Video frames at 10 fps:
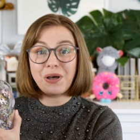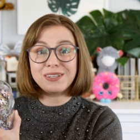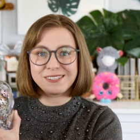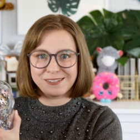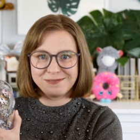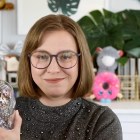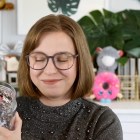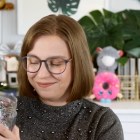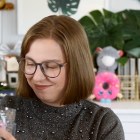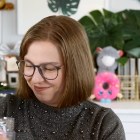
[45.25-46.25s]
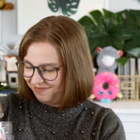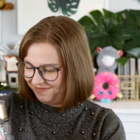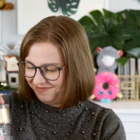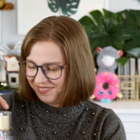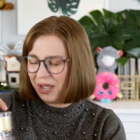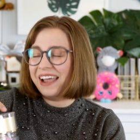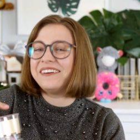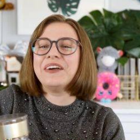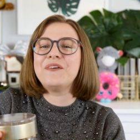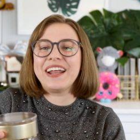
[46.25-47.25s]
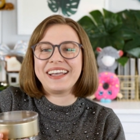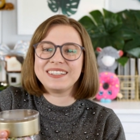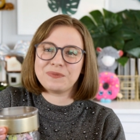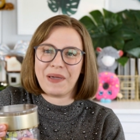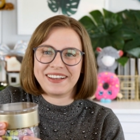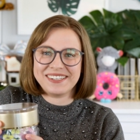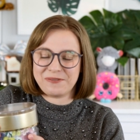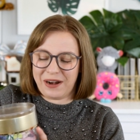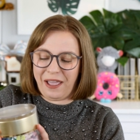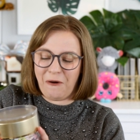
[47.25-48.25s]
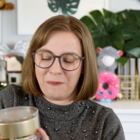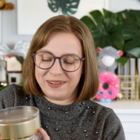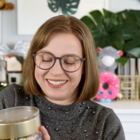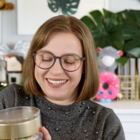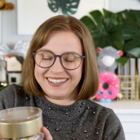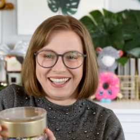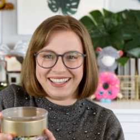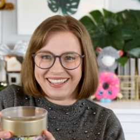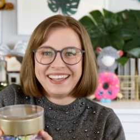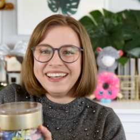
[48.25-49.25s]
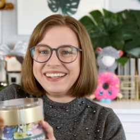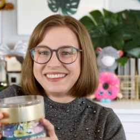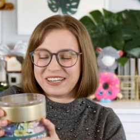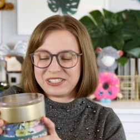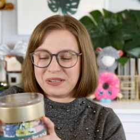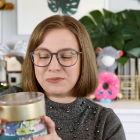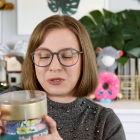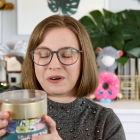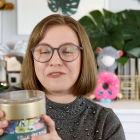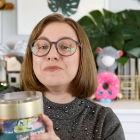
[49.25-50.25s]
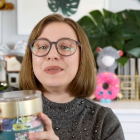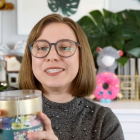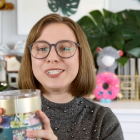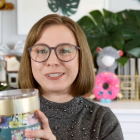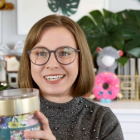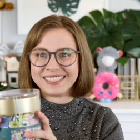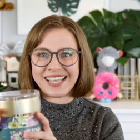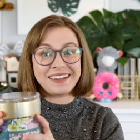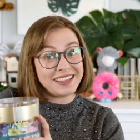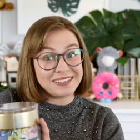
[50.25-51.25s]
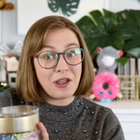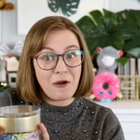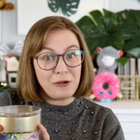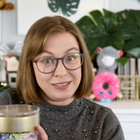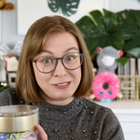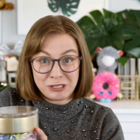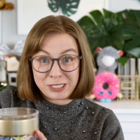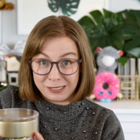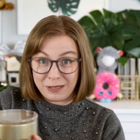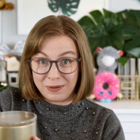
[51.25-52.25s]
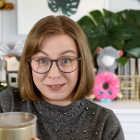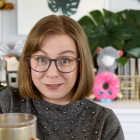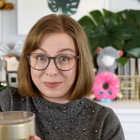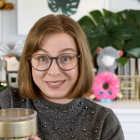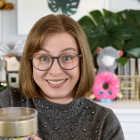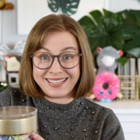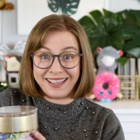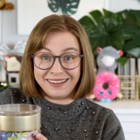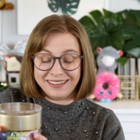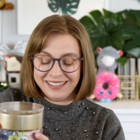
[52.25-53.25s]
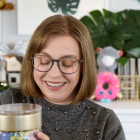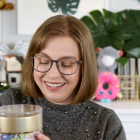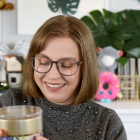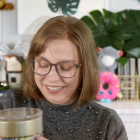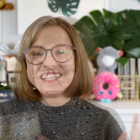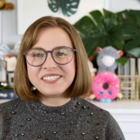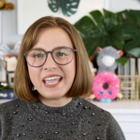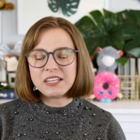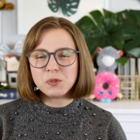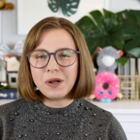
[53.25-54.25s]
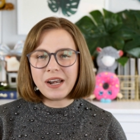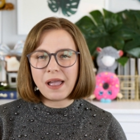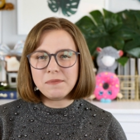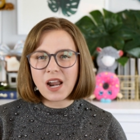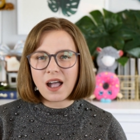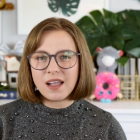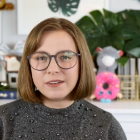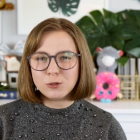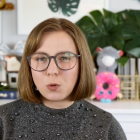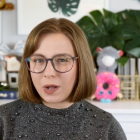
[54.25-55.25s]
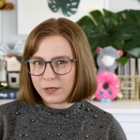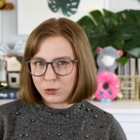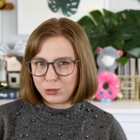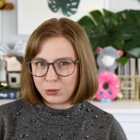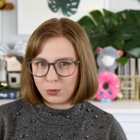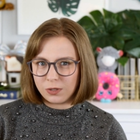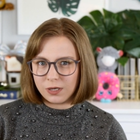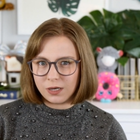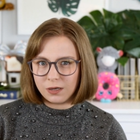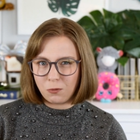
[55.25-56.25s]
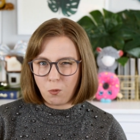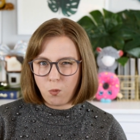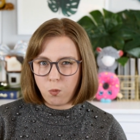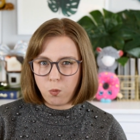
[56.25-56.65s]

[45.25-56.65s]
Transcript: Puzzle. I don't know what I expected when I opened it. Like, there's some sort of mystery inside. Like, no, it's just going to be puzzle pieces, Kayla. This next one, I'm not quite sure